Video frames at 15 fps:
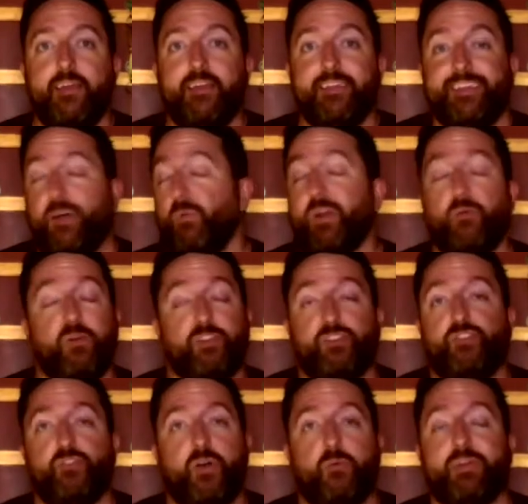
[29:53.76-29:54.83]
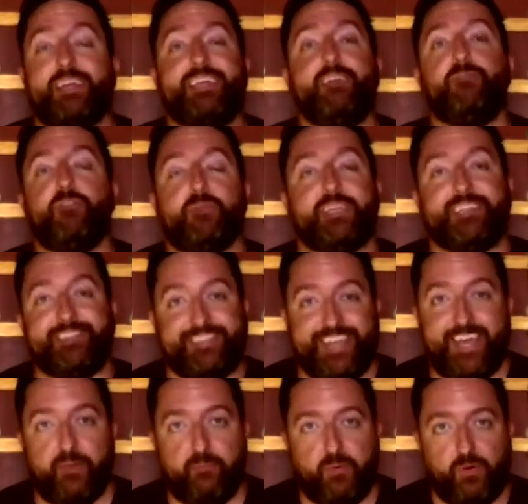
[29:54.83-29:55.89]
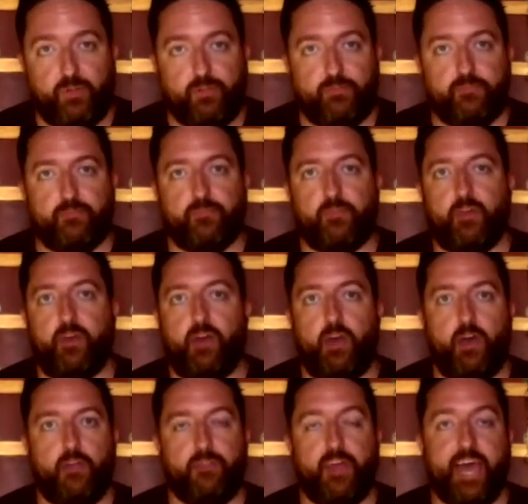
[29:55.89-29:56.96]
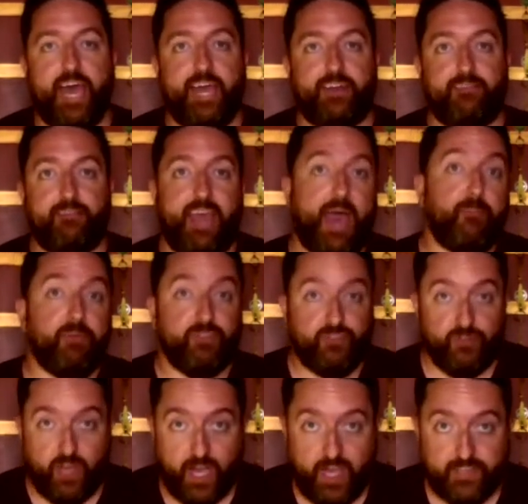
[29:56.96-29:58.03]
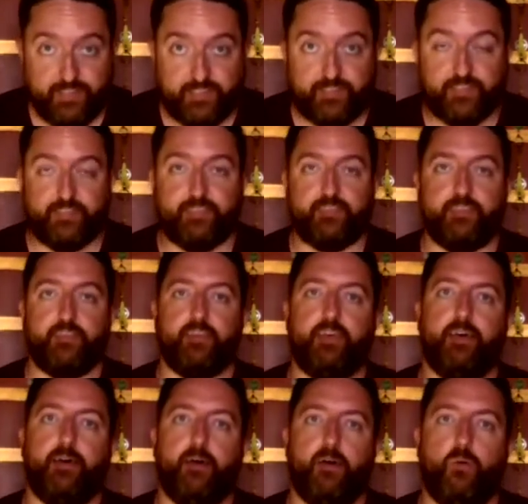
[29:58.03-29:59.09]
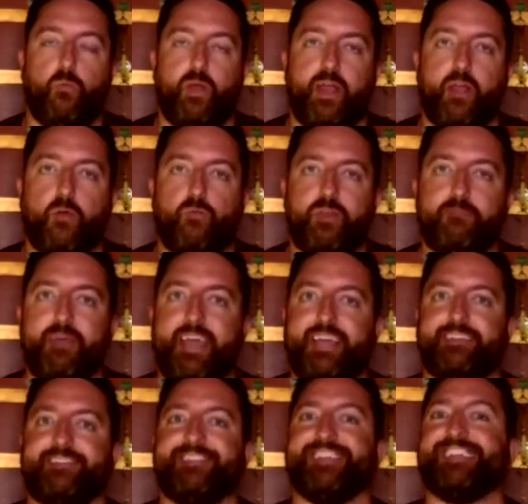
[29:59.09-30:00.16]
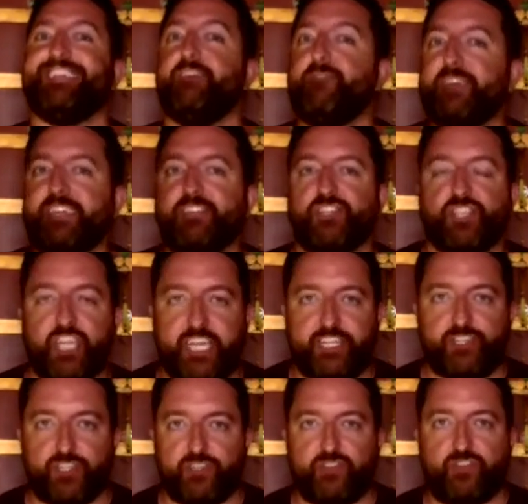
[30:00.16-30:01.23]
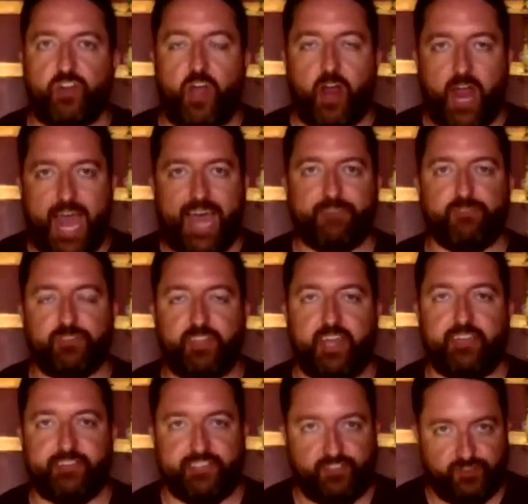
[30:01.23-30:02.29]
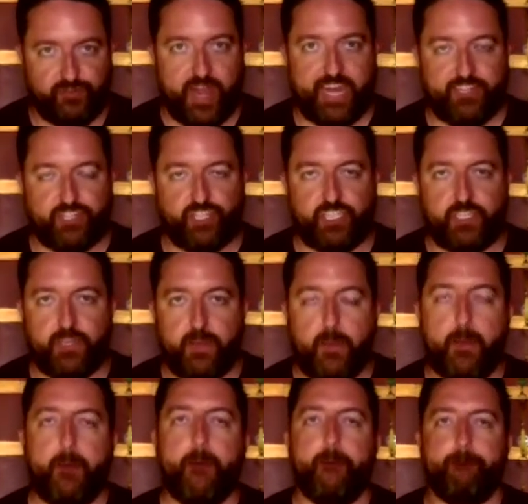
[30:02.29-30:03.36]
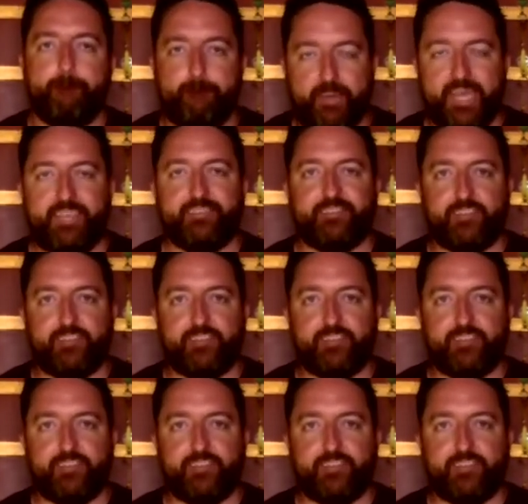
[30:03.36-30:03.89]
Now what I want to do, I want to give you an example that happened to us where we made significant changes to our advertising strategy based